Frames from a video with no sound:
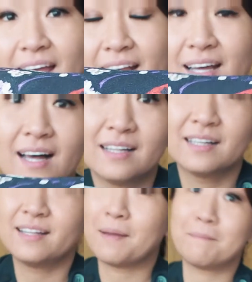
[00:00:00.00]
a
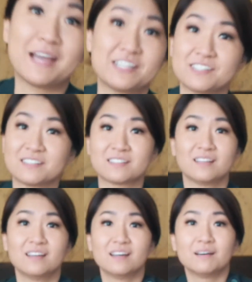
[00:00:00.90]
color that matches
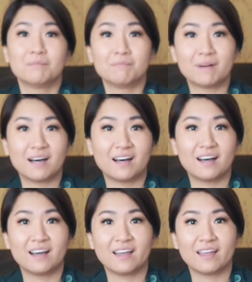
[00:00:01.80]

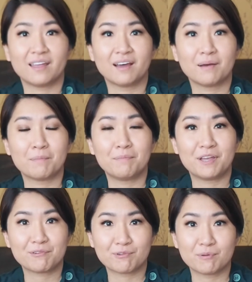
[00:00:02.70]
my
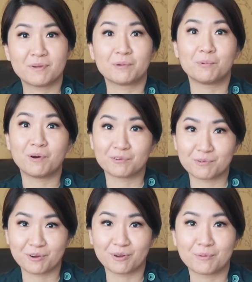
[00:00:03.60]
bedroom and
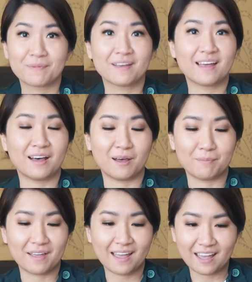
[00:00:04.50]
wardrobe
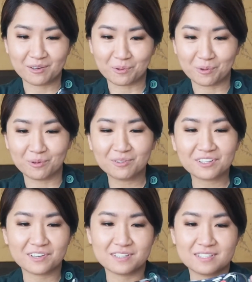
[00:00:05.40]
at all,
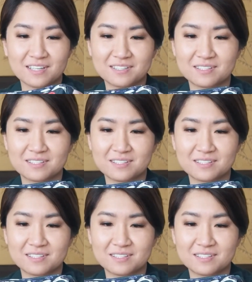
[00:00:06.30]
because